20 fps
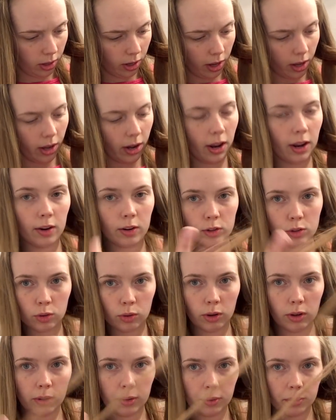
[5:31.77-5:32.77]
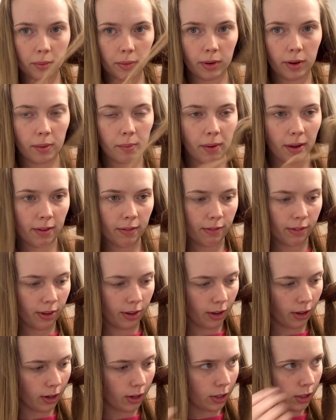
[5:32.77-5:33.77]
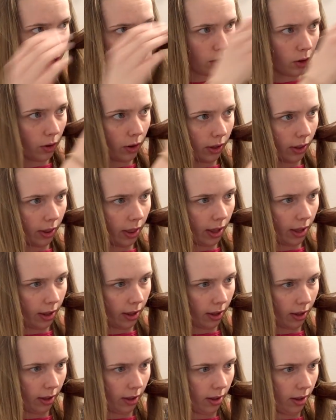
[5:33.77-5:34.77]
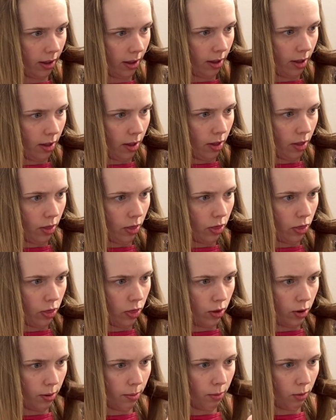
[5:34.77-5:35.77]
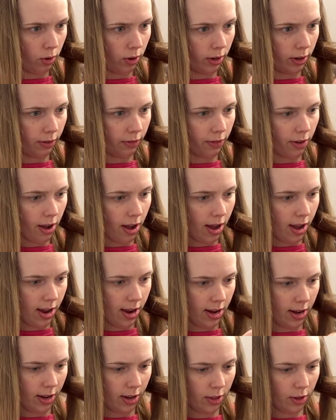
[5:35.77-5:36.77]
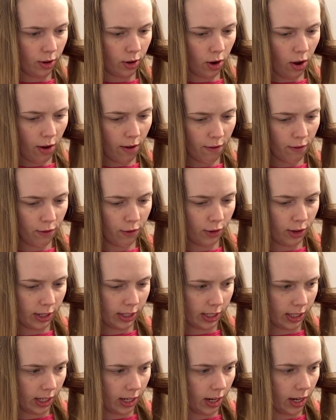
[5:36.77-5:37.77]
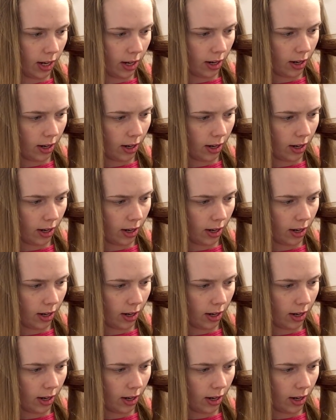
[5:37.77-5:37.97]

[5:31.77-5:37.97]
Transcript: and I twirl them around my finger so it they're more defined and they're not frizzy.